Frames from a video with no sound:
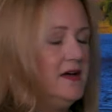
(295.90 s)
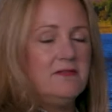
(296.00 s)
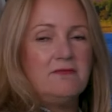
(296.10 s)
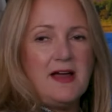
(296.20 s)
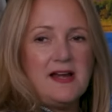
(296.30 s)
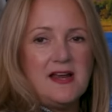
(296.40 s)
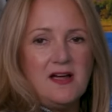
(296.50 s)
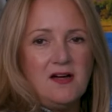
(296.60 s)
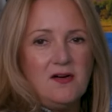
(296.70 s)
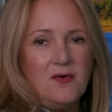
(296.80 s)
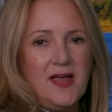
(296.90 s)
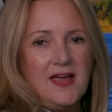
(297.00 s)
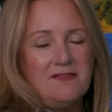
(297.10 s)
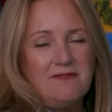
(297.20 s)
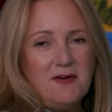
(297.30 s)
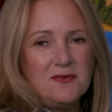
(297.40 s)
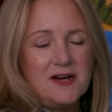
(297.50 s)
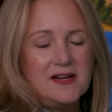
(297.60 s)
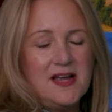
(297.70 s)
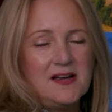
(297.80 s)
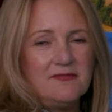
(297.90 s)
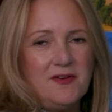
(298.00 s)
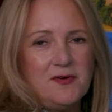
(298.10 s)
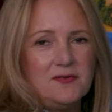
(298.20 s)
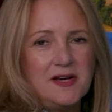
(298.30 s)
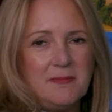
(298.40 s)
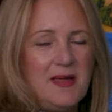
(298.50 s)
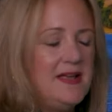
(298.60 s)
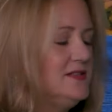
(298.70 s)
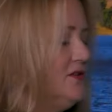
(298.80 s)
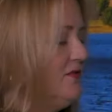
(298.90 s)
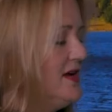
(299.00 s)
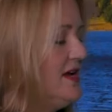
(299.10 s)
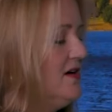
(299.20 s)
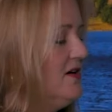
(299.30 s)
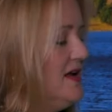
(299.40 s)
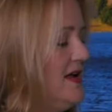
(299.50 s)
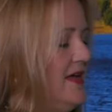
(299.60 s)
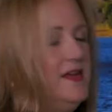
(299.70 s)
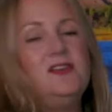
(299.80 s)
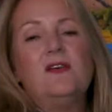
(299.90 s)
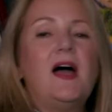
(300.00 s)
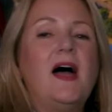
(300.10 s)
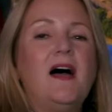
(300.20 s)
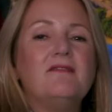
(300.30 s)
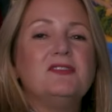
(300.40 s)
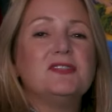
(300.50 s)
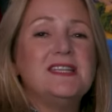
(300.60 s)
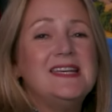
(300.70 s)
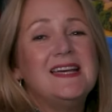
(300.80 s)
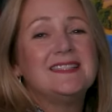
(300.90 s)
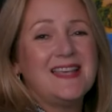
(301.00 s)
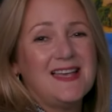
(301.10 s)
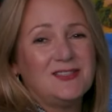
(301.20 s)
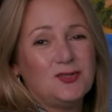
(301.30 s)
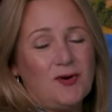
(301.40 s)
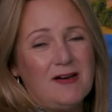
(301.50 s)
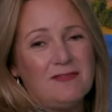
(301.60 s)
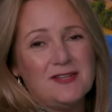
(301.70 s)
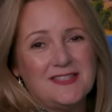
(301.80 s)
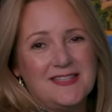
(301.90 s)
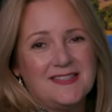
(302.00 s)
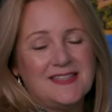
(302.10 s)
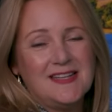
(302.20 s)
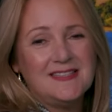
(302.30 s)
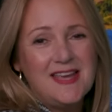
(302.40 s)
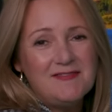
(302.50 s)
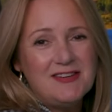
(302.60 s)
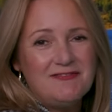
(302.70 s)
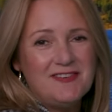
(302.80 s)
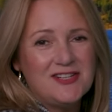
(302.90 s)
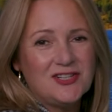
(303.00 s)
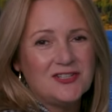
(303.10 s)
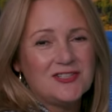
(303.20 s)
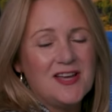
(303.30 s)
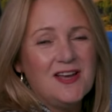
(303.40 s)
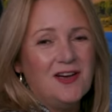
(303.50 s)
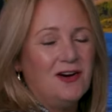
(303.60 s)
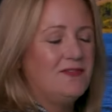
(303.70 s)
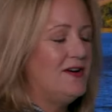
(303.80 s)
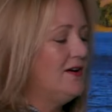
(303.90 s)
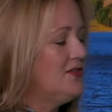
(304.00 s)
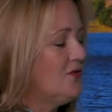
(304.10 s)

radio and phone commands over here. Then you have your TSS driver assist and safety features over here on the